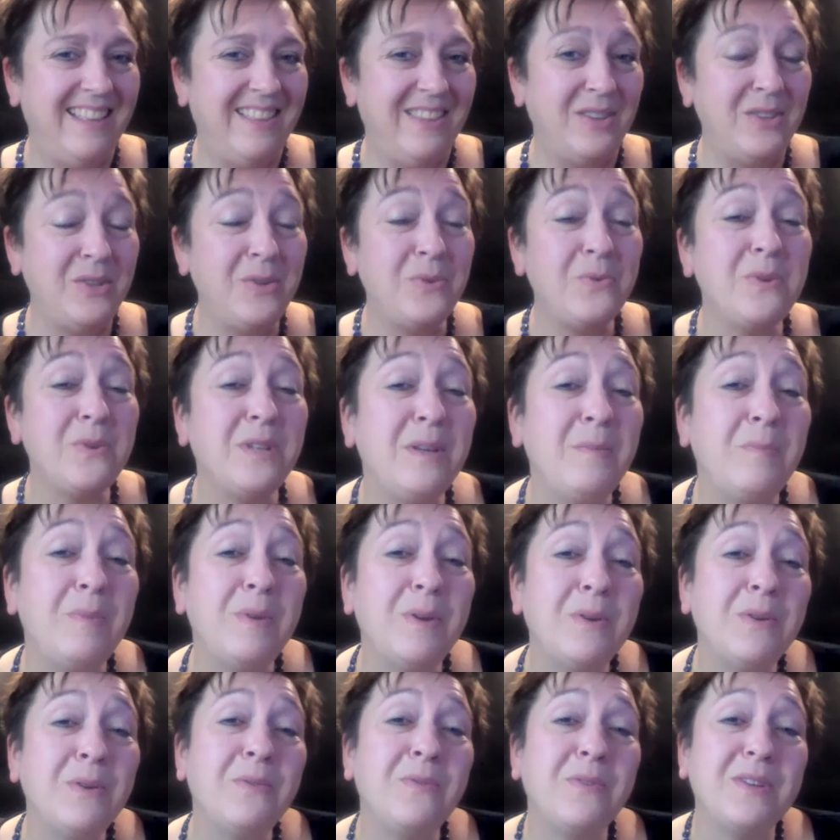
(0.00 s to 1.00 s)
Those are
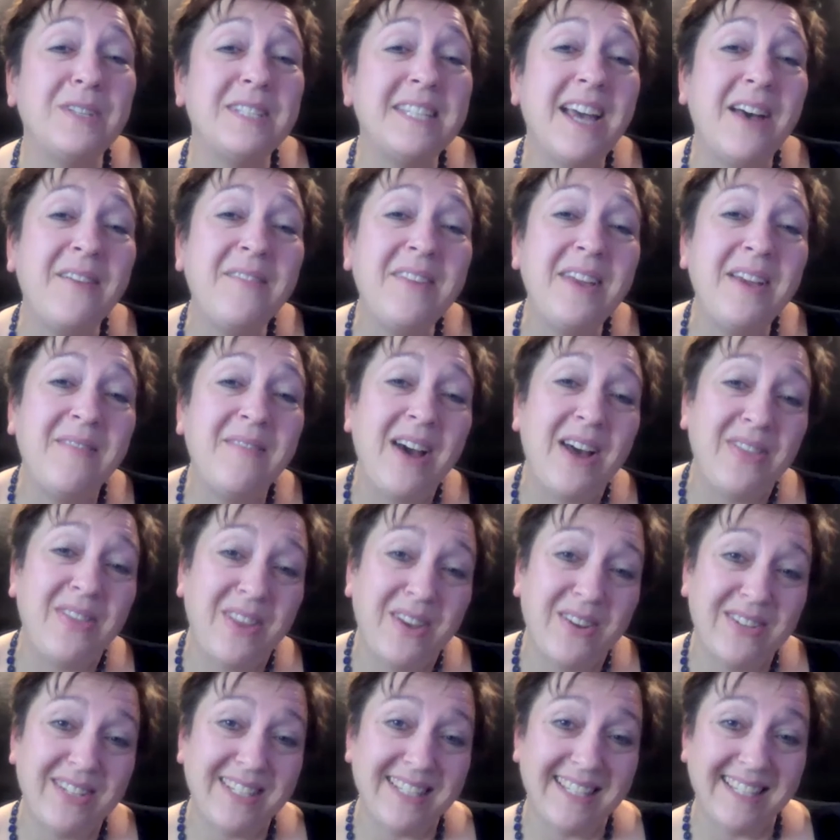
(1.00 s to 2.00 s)
beautiful. Tell me about
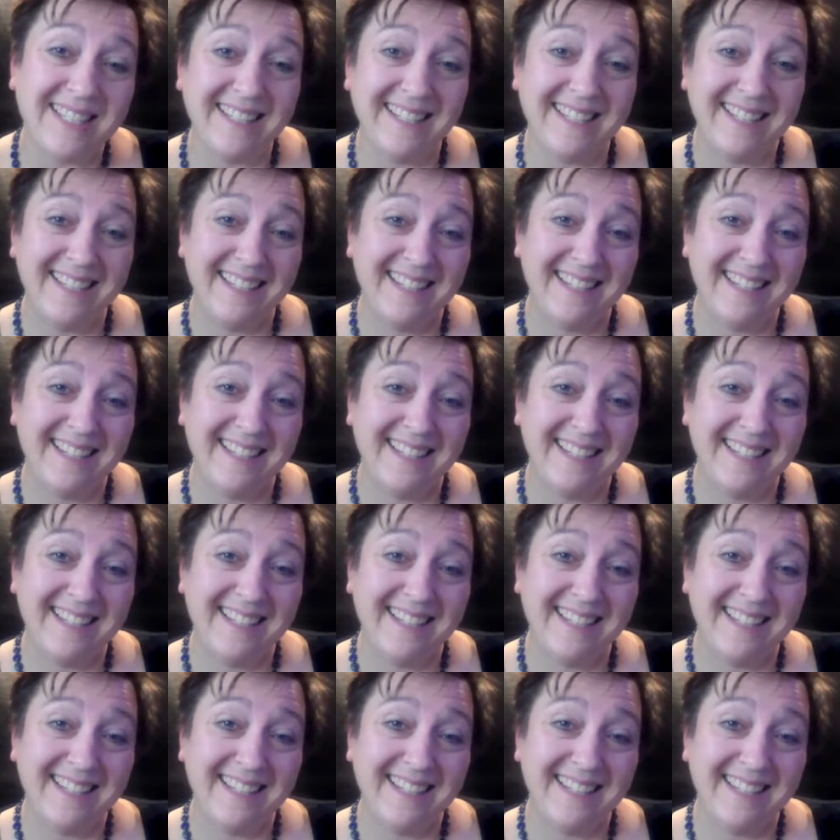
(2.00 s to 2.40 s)
those.